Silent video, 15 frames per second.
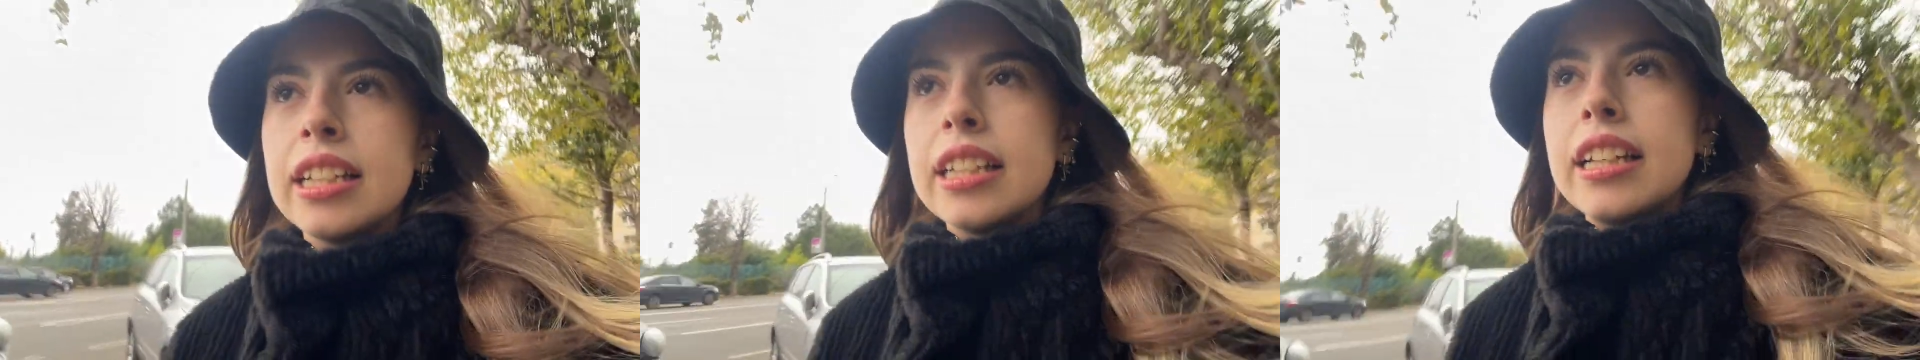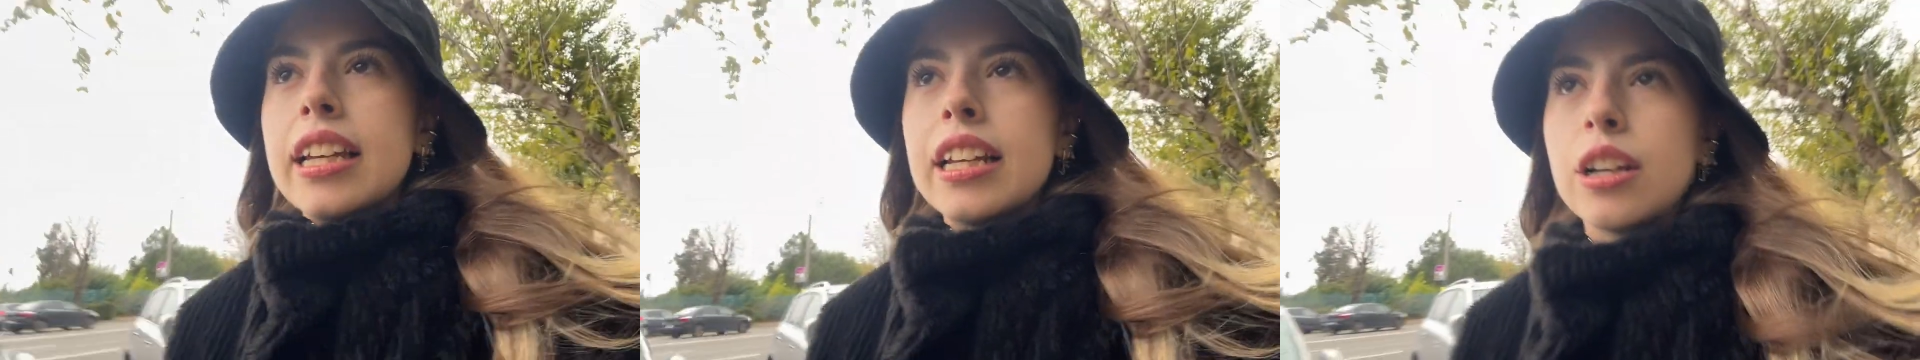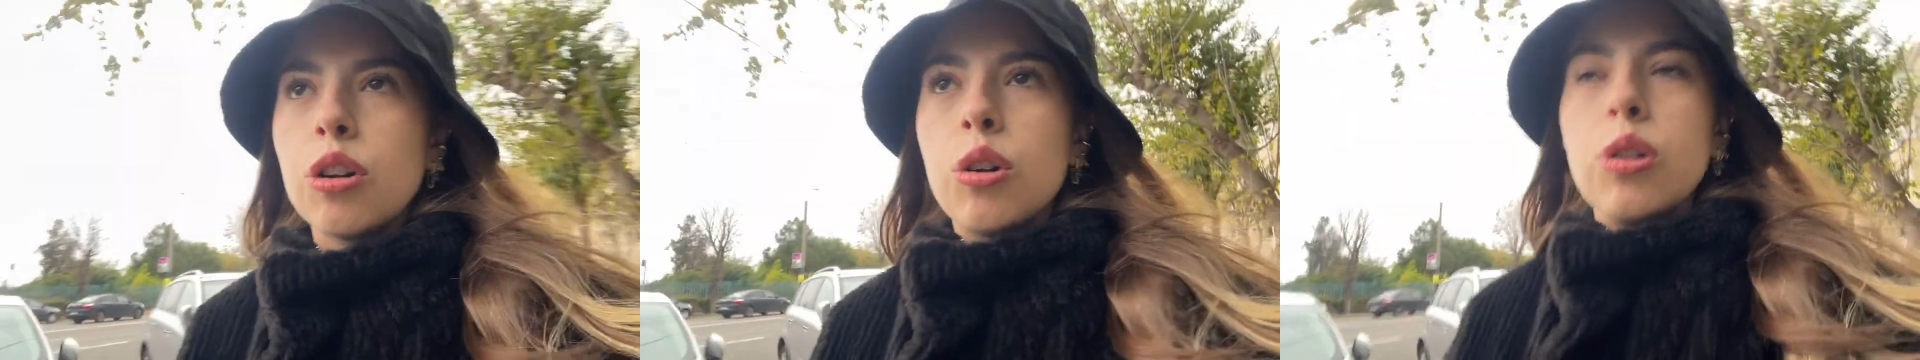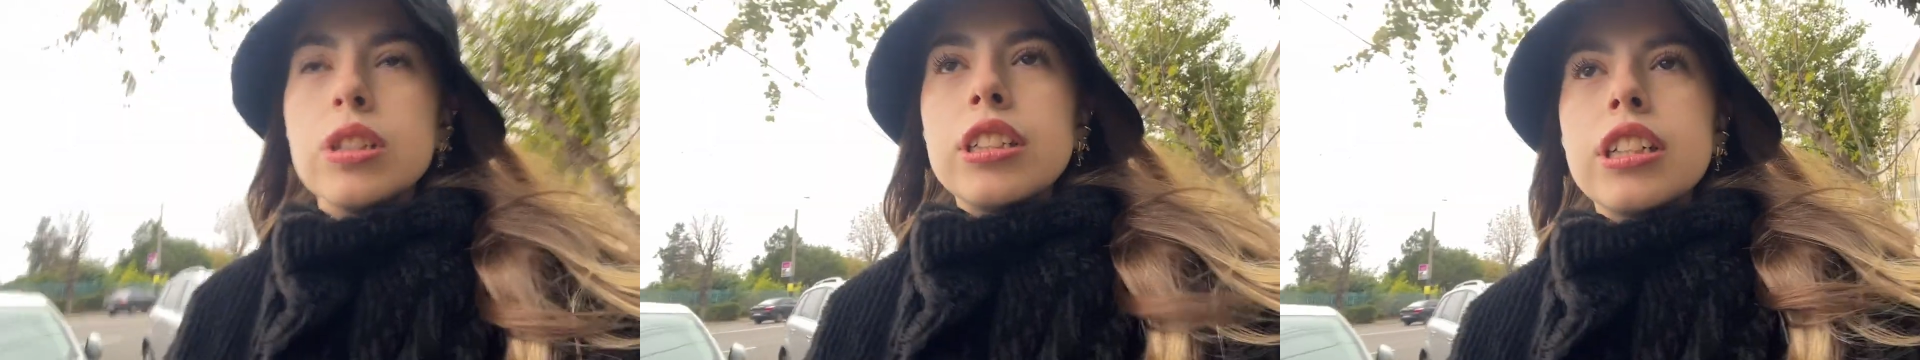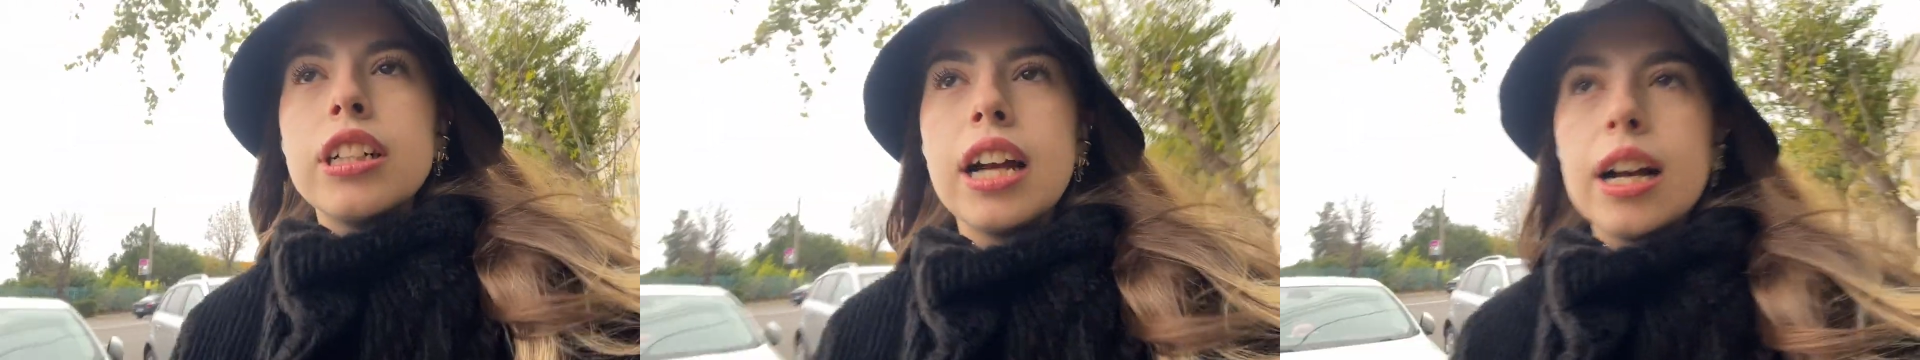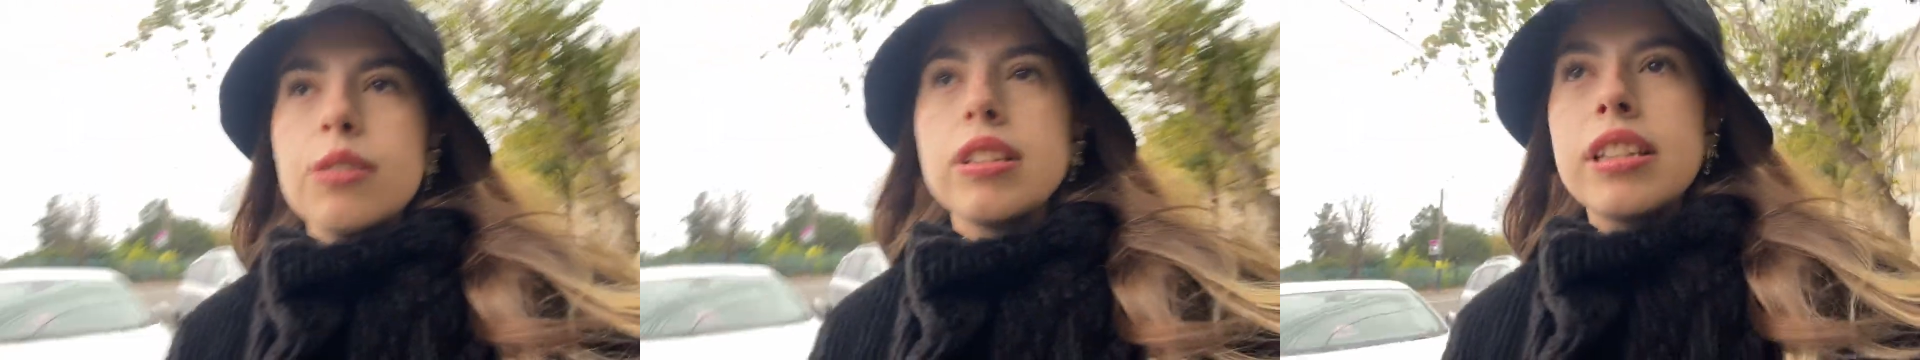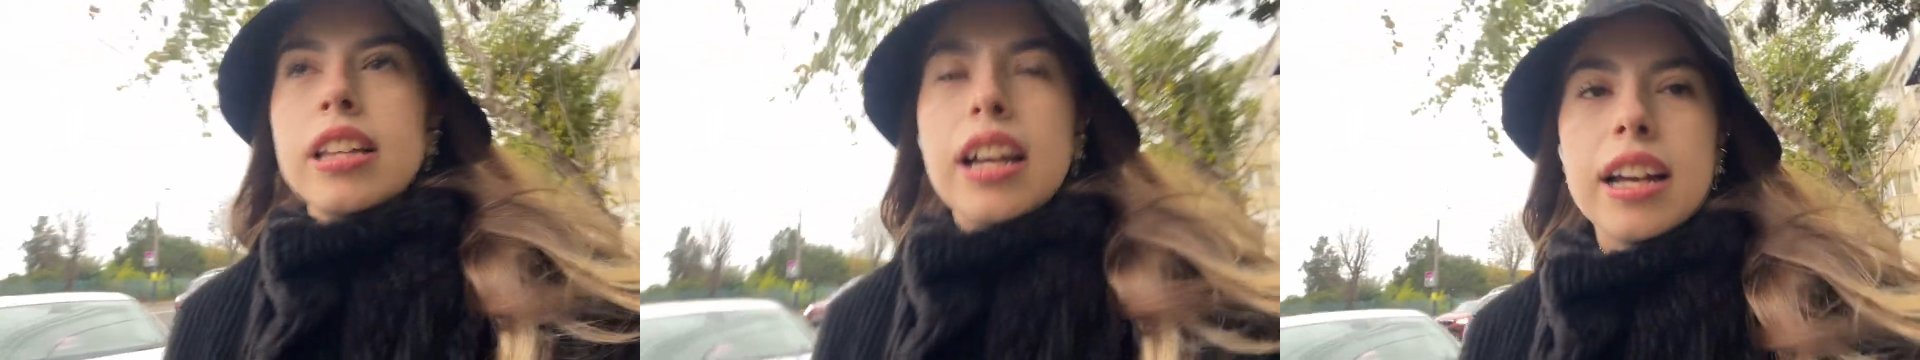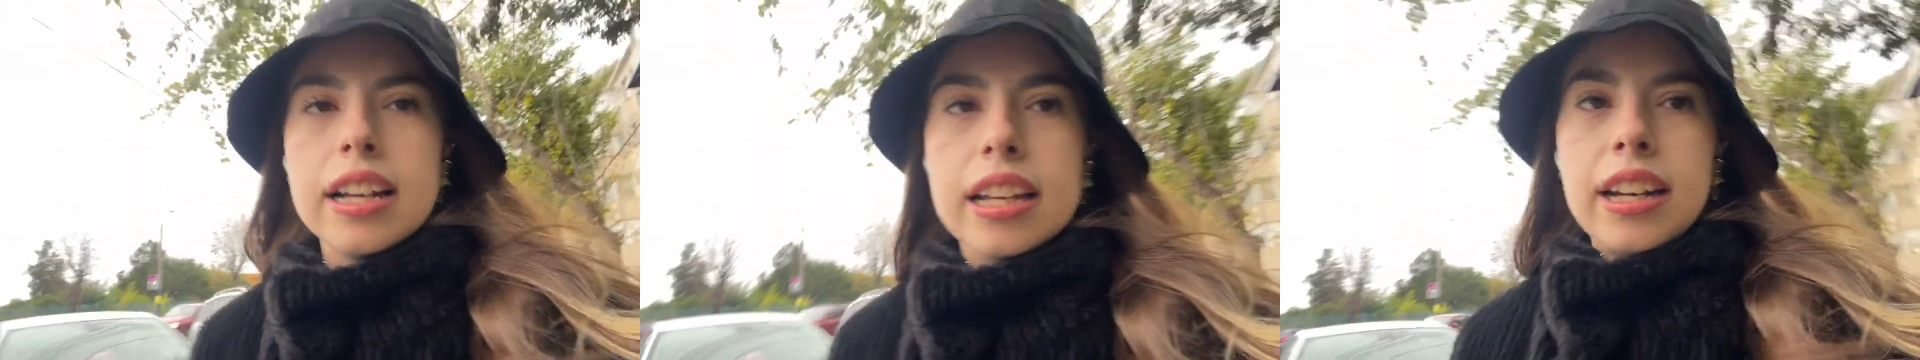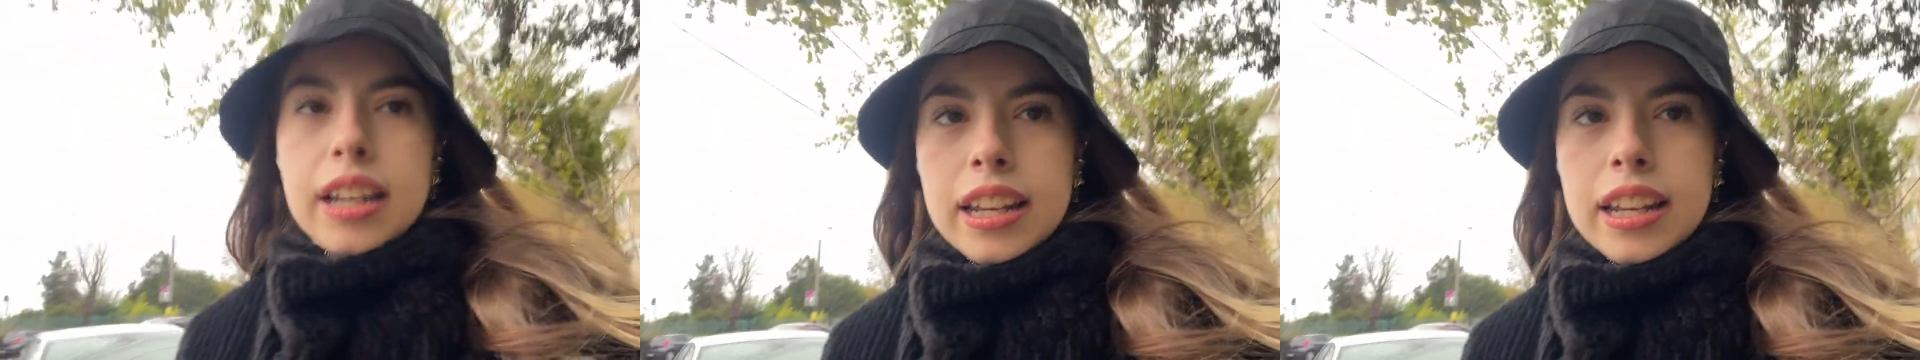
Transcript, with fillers: getting colder outside